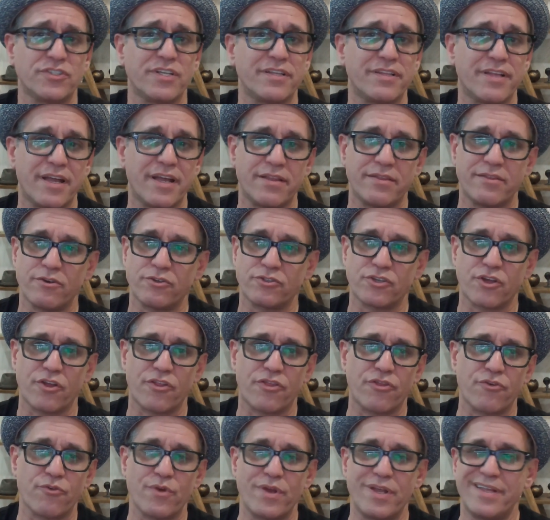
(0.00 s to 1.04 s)
and then there's a
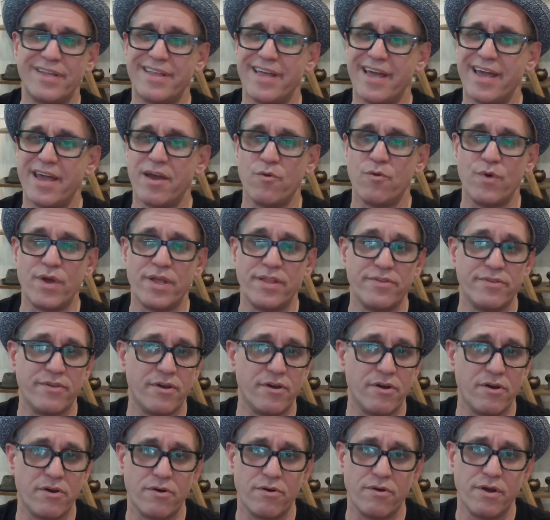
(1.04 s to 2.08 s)
3-day
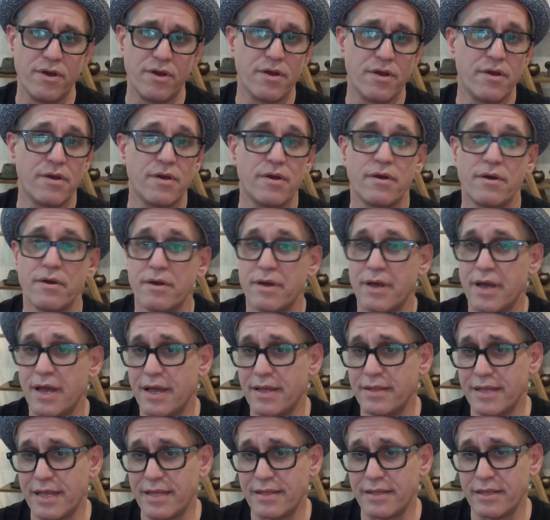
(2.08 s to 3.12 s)
window,
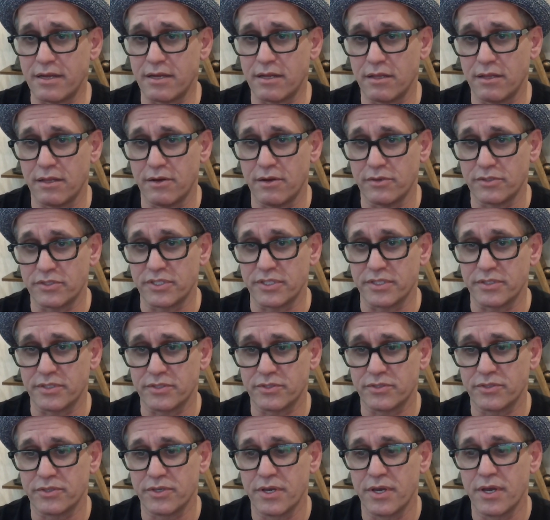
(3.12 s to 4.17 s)
and then it
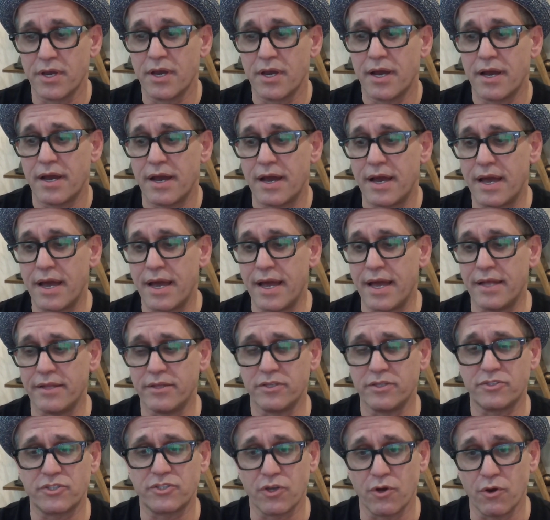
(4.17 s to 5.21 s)
closes.
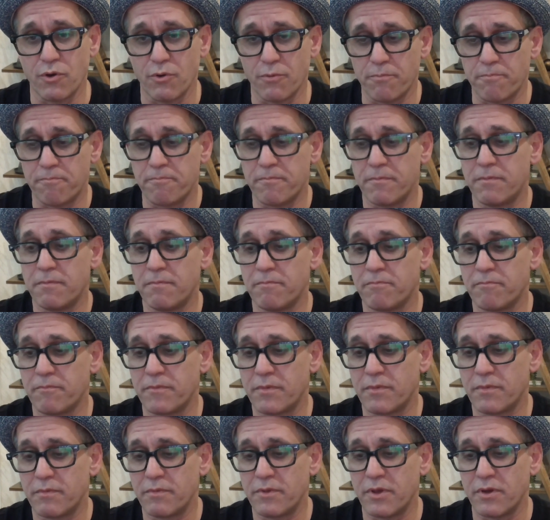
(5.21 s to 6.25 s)
And so,
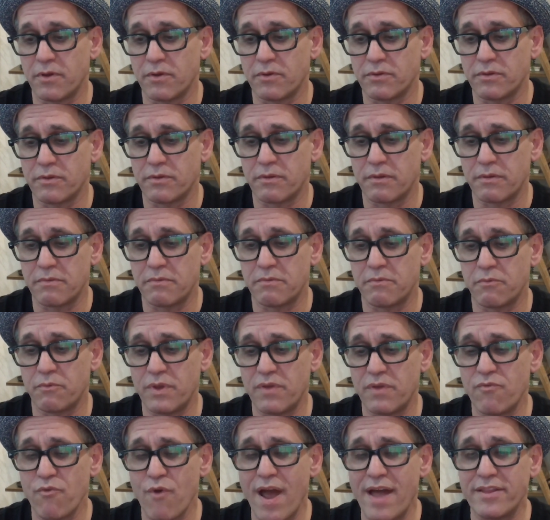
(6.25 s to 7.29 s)

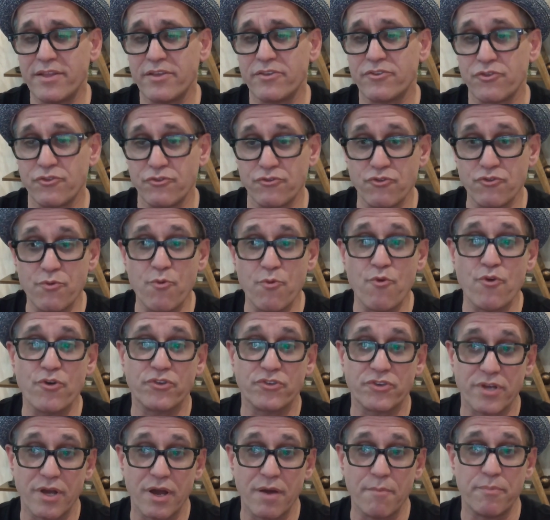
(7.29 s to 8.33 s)
we've run into
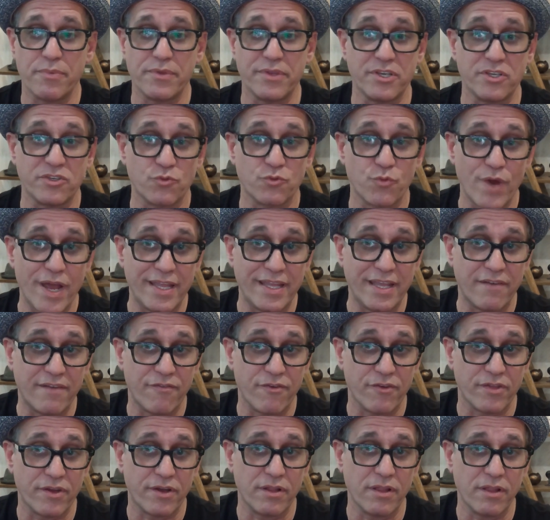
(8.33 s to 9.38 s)
numerous companies waiting
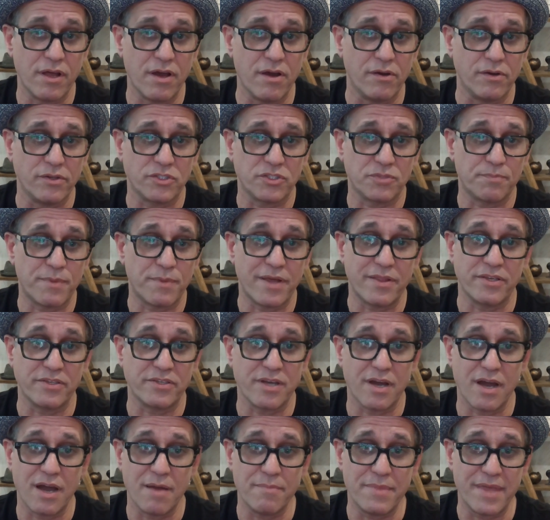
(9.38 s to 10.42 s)
for the close. By the
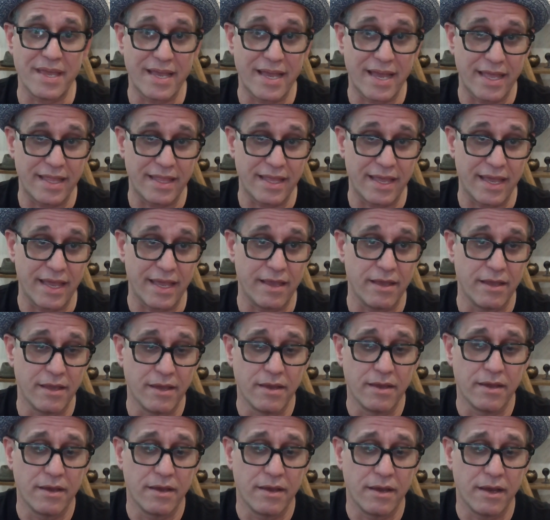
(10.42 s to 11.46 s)
time they get a
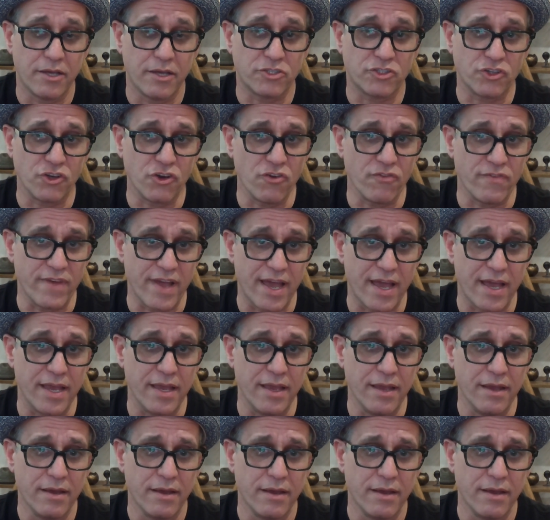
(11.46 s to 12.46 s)
survey,